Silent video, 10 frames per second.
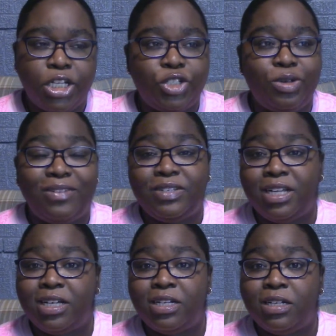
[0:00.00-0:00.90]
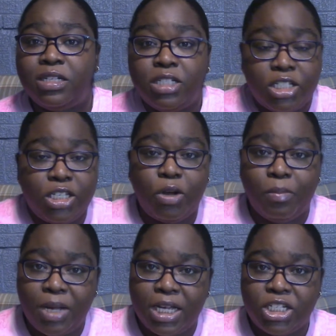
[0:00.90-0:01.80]
to have done so
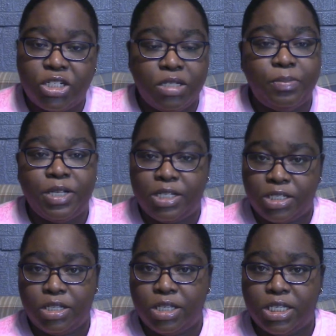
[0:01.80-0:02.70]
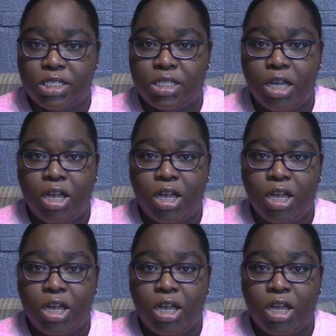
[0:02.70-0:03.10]
much to put into this